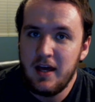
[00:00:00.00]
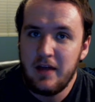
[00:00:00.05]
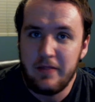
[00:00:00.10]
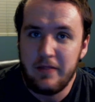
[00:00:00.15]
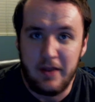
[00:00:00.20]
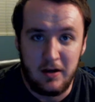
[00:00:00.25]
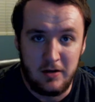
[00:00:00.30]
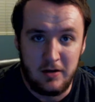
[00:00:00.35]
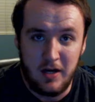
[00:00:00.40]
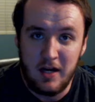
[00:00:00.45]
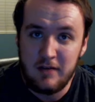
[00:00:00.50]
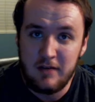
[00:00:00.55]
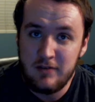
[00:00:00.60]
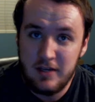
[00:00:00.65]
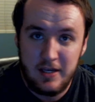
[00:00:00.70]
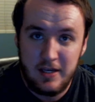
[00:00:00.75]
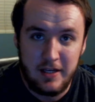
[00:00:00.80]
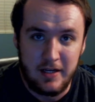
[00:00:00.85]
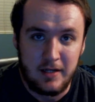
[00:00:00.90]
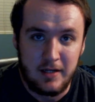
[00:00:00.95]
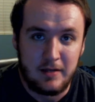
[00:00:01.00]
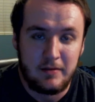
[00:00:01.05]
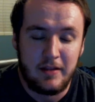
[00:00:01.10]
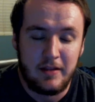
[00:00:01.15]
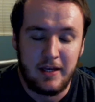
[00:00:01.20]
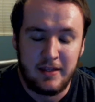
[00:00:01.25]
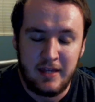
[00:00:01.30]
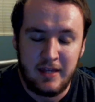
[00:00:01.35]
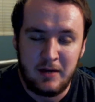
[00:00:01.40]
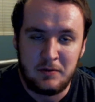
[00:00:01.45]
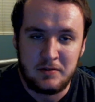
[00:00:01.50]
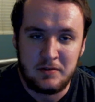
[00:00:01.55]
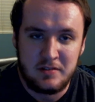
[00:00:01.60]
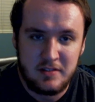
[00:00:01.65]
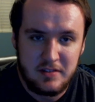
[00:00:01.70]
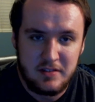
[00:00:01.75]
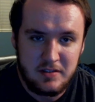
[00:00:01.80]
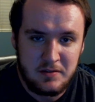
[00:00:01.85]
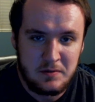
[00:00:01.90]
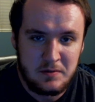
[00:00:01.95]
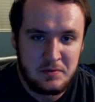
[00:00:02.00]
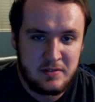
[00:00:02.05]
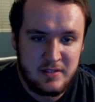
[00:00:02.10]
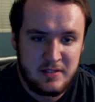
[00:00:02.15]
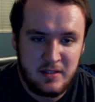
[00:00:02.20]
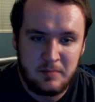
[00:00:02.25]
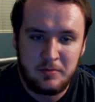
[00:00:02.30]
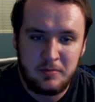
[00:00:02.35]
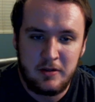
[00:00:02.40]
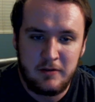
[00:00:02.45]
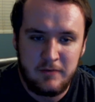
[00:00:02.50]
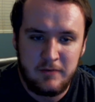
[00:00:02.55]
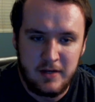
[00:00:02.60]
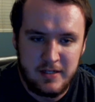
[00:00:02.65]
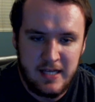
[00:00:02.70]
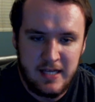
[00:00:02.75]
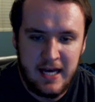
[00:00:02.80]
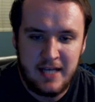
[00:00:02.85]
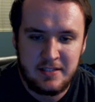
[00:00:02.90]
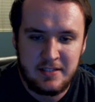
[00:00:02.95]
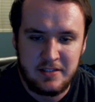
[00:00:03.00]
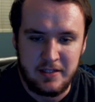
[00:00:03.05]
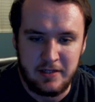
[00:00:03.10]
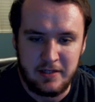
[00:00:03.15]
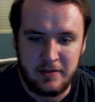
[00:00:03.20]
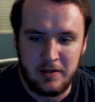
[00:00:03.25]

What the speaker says: They're not even kidding. Like, that was, it was simply fantastic.